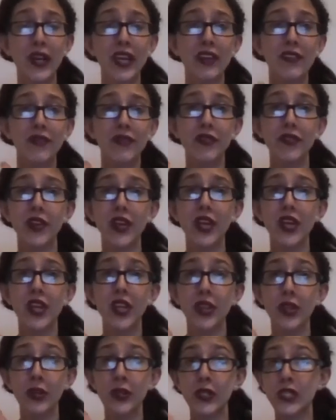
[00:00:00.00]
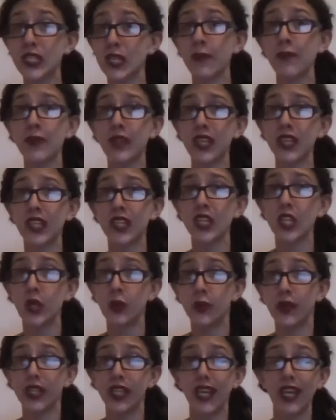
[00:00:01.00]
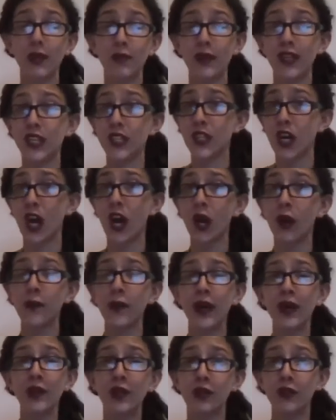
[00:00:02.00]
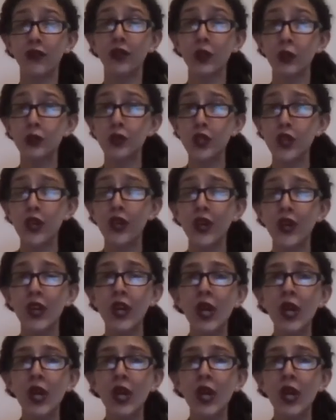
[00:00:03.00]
If there's something that you would like me to talk about in the future,